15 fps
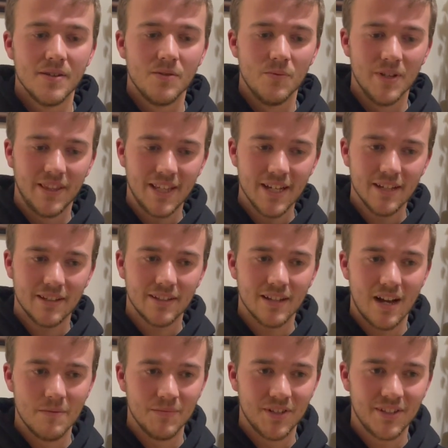With this,
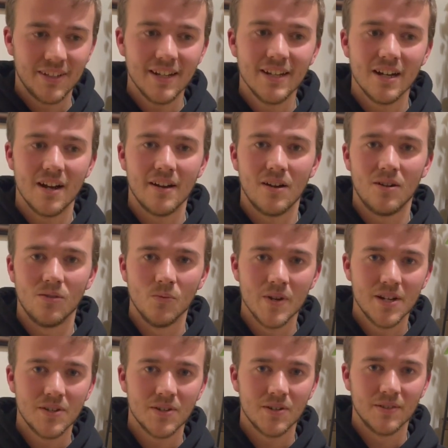I'm sitting on it all
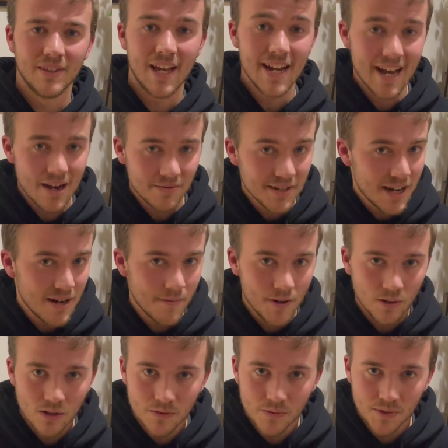winter. They have time to
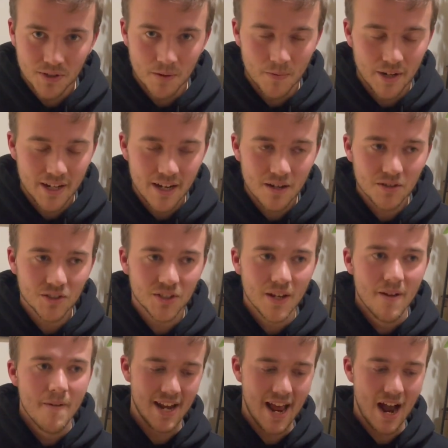look for somebody else.
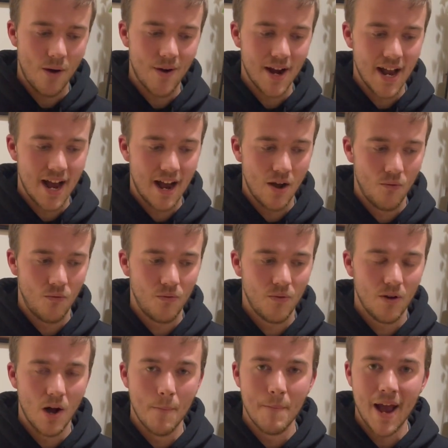Now I have
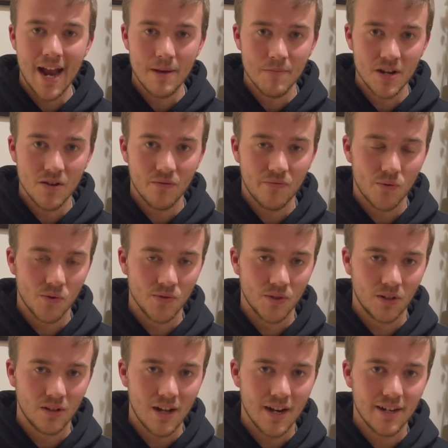a payment for the
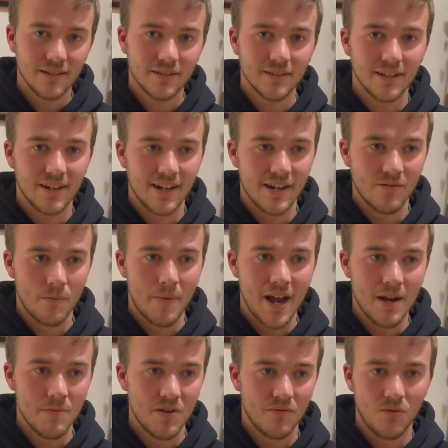clients and I have a
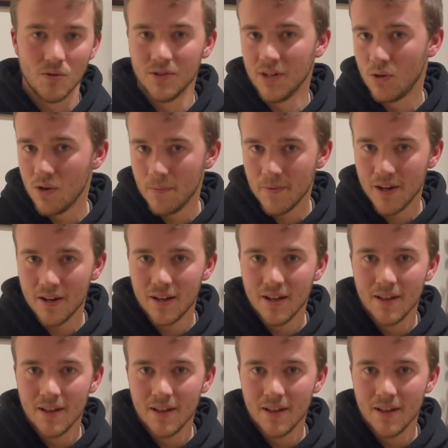payment for the equipment,